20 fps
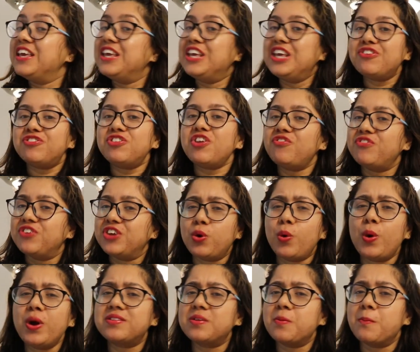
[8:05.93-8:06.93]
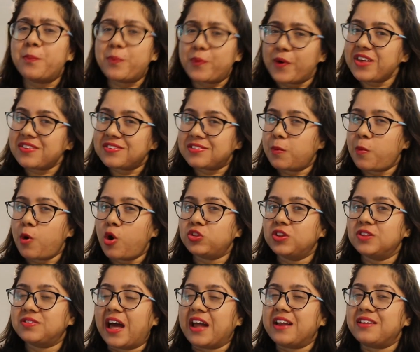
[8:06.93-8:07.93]
If the VO is impressed about
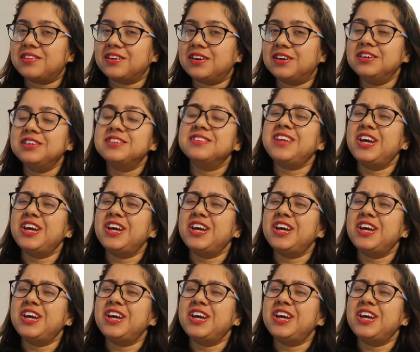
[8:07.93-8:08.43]
this answer,